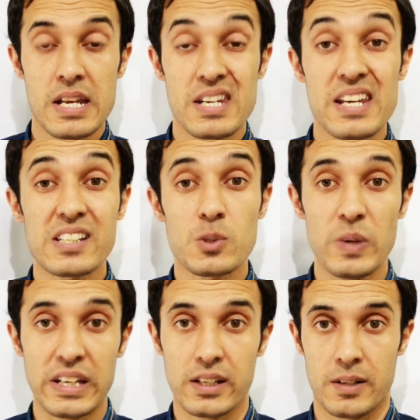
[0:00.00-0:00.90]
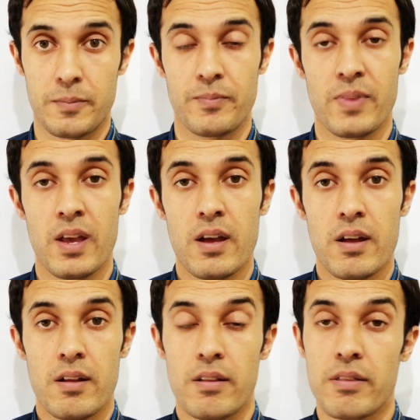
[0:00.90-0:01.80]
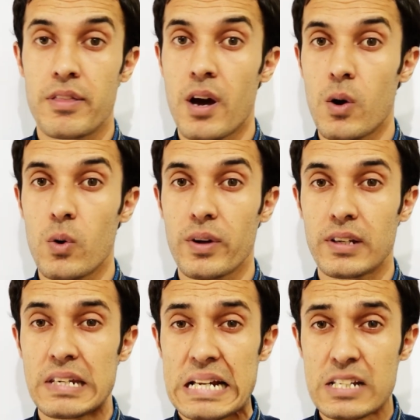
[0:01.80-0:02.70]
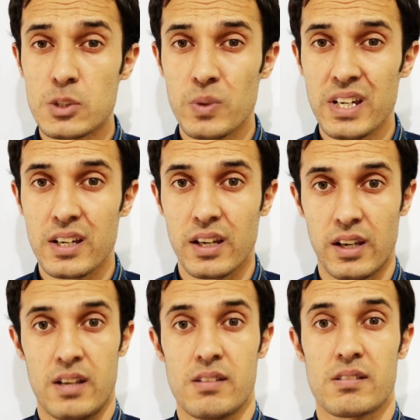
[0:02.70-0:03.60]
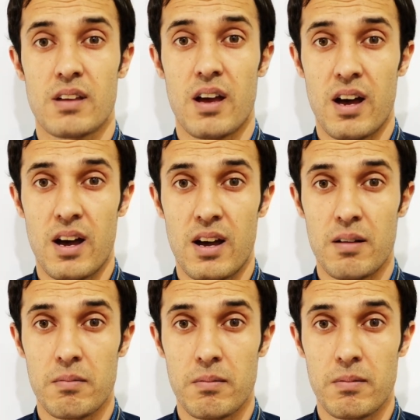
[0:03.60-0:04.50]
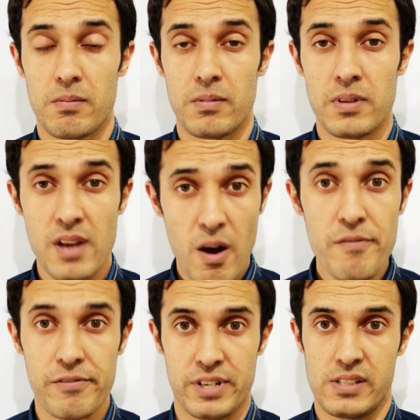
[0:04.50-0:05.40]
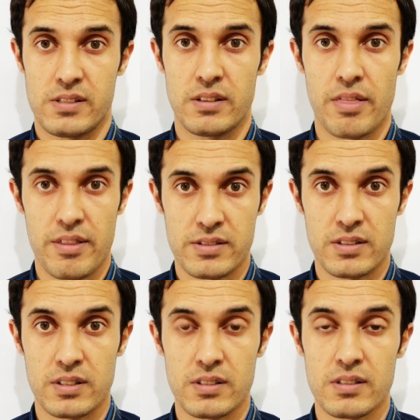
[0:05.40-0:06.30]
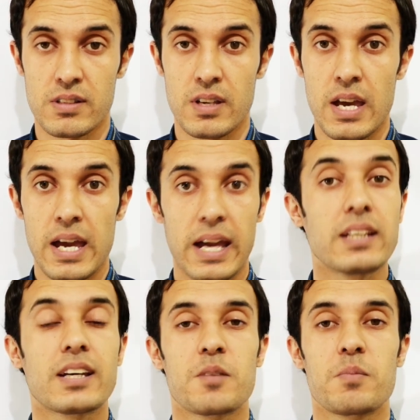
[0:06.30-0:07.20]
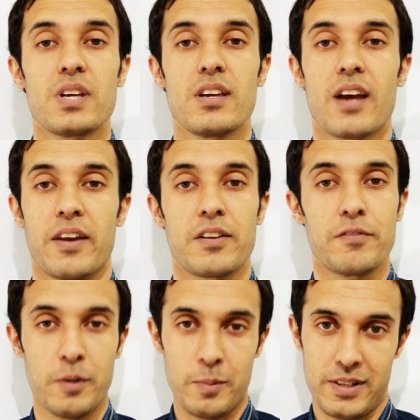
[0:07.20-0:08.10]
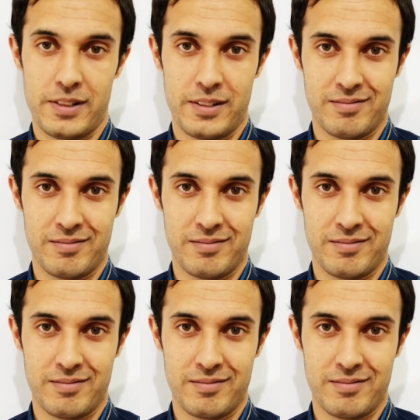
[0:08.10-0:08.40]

Next week, though next week is a noun phrase in this sentence, it can be an adverbial,